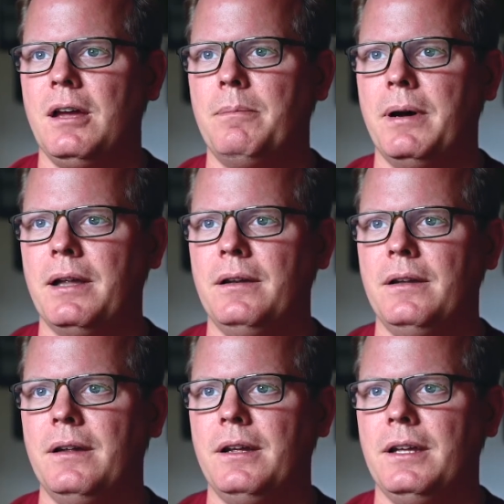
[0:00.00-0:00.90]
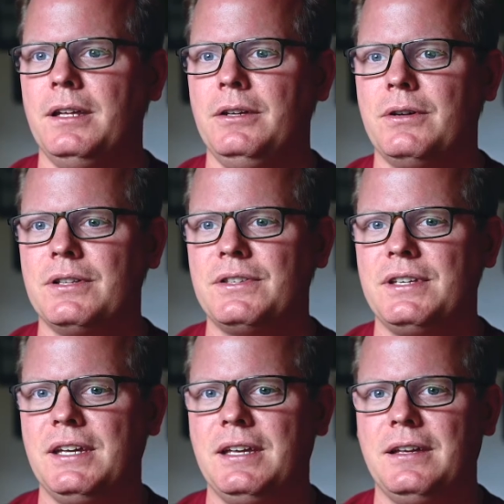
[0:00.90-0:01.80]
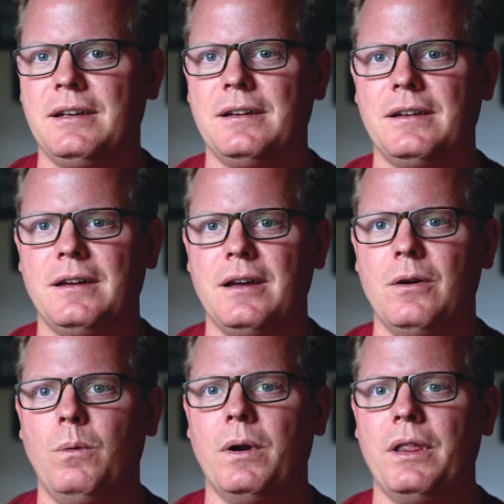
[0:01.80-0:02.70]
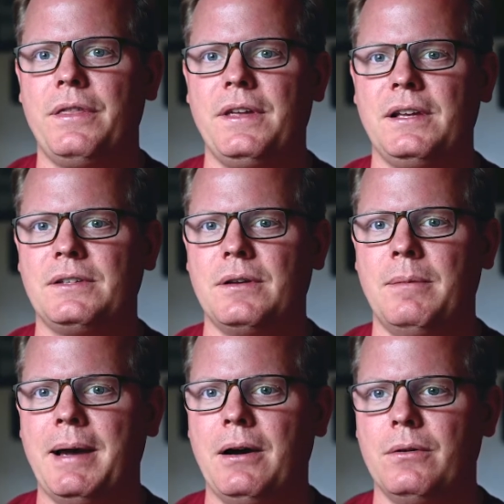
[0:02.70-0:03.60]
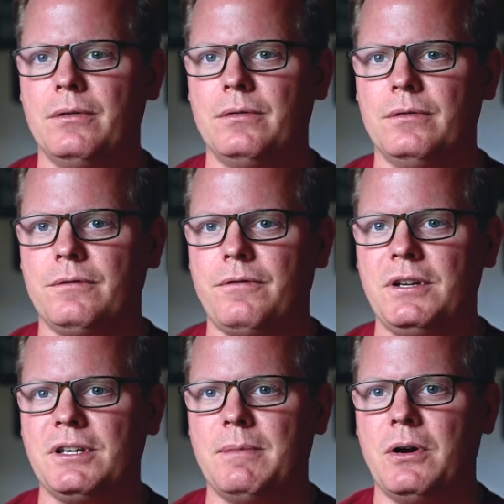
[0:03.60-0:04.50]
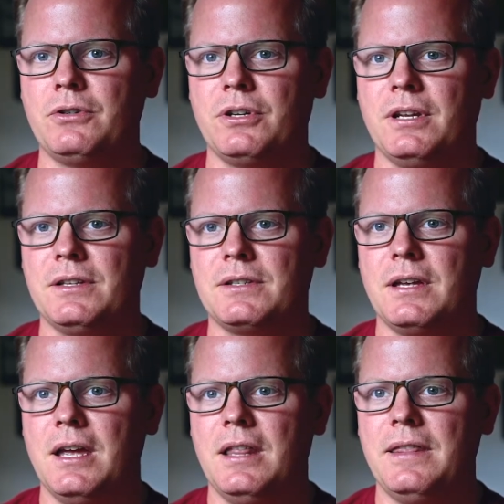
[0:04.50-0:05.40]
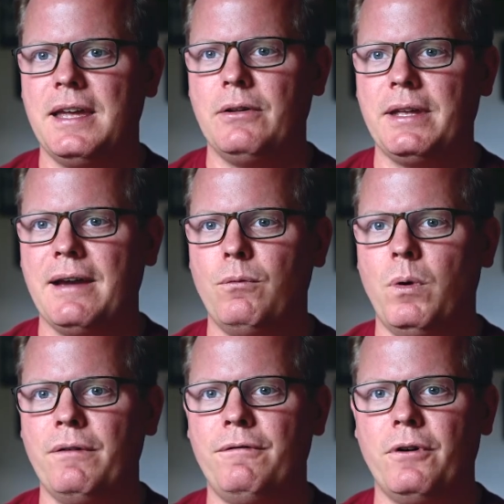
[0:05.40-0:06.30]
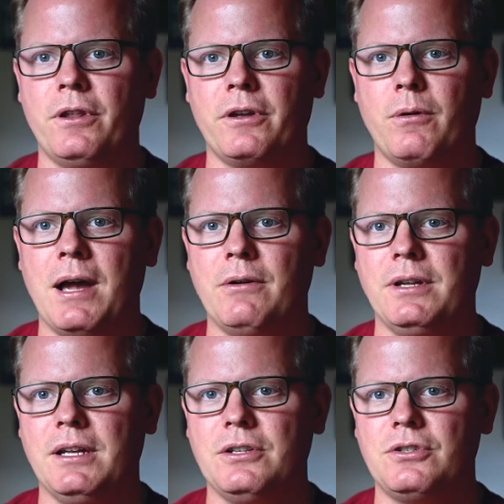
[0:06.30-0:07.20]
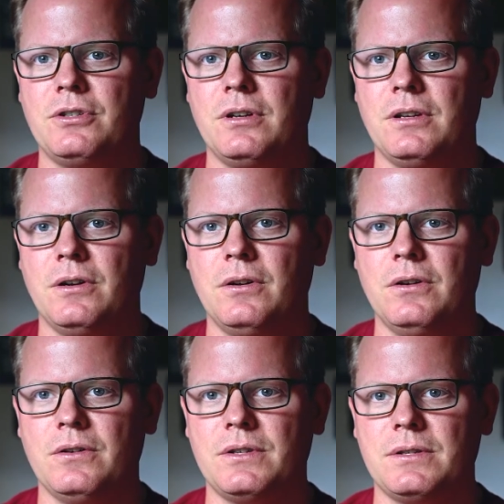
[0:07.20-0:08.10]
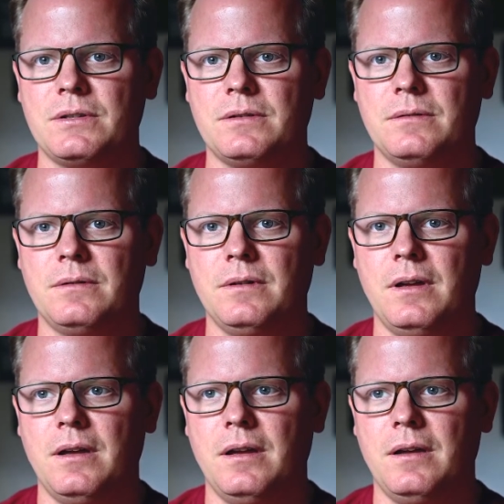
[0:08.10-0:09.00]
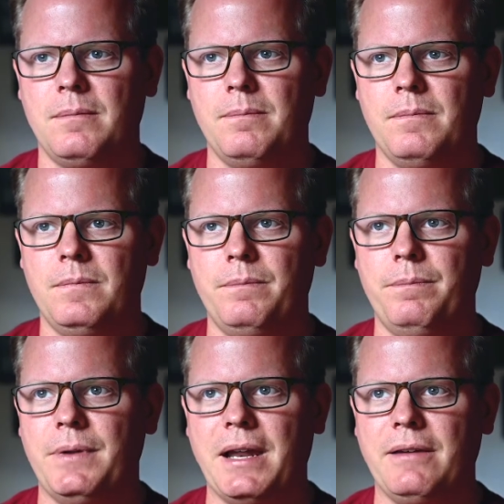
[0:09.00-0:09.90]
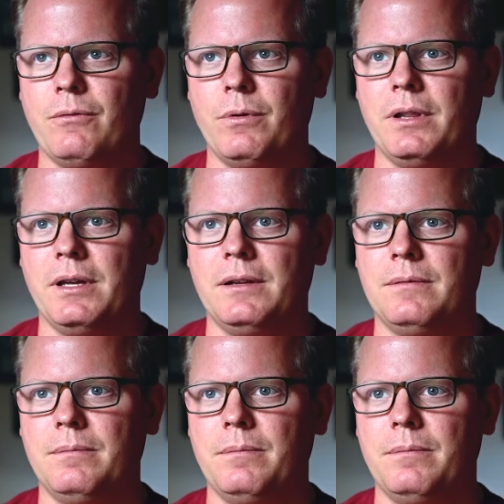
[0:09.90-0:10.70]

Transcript: But you can see one of the things about freezing motion is they only have 1 foot on the ground each, and hers is not even really